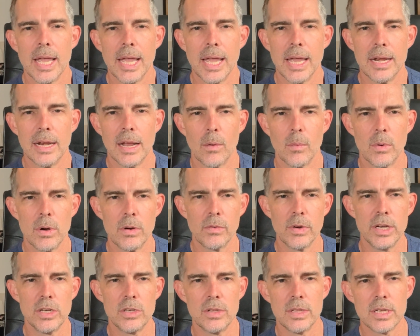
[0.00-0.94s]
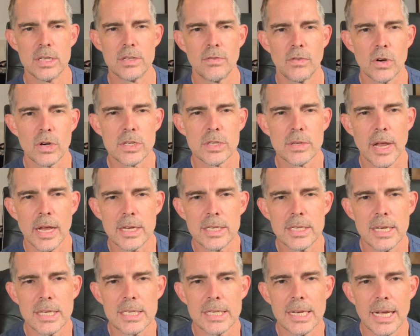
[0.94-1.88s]
And I want to read you this verse,
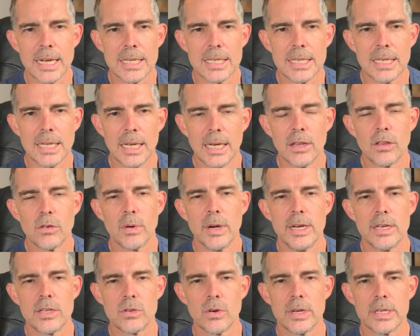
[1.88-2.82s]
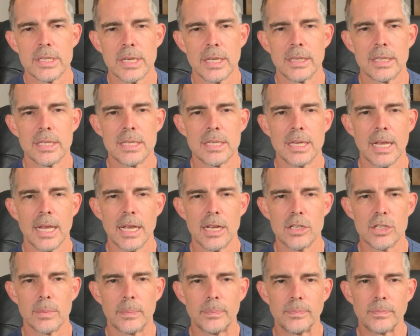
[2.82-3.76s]
Exodus 19:3, to sort of set the
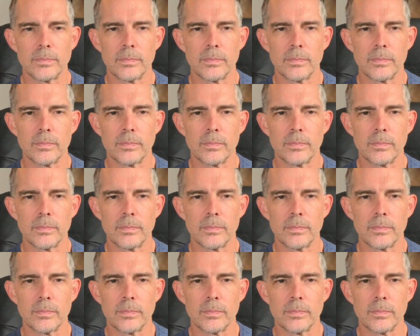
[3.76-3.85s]
stage.